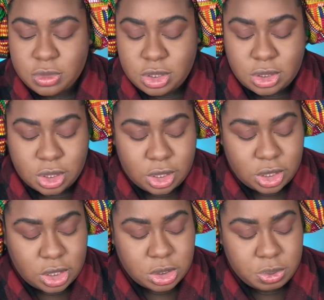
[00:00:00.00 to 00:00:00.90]
So, yeah,
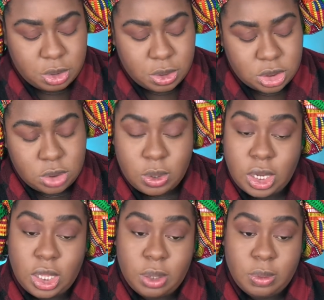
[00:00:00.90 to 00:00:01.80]
that's pretty much where I
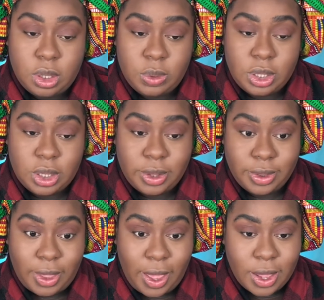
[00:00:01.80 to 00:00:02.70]
am with
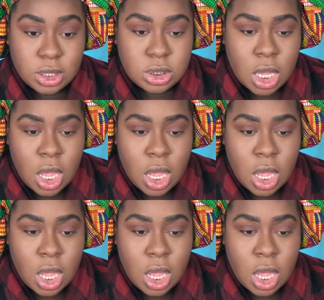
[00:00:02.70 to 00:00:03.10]
that.